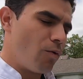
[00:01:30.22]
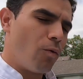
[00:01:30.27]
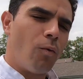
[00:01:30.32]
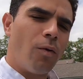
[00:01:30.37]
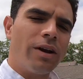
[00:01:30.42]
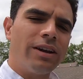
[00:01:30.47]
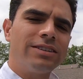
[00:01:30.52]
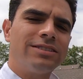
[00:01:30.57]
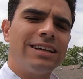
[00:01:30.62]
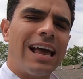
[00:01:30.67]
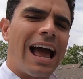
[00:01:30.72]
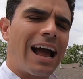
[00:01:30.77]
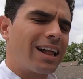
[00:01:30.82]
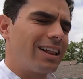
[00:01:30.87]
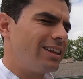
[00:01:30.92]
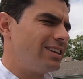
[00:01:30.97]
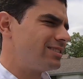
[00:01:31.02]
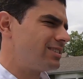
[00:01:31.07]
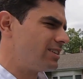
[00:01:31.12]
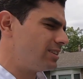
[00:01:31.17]
what
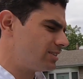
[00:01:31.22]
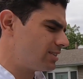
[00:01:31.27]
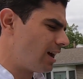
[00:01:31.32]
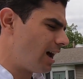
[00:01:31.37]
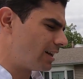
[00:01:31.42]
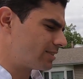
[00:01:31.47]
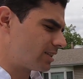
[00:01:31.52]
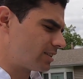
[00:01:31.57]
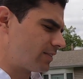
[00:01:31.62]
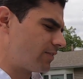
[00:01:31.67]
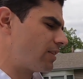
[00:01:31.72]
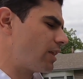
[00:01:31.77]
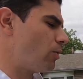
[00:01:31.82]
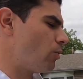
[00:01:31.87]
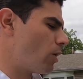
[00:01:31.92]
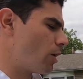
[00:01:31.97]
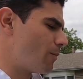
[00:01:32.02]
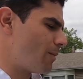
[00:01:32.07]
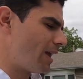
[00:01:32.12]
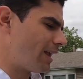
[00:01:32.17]
exactly is in this hot sauce if they
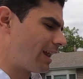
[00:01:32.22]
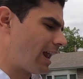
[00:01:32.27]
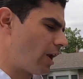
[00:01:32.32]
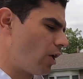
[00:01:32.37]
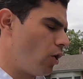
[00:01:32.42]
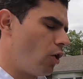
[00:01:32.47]
want to make it at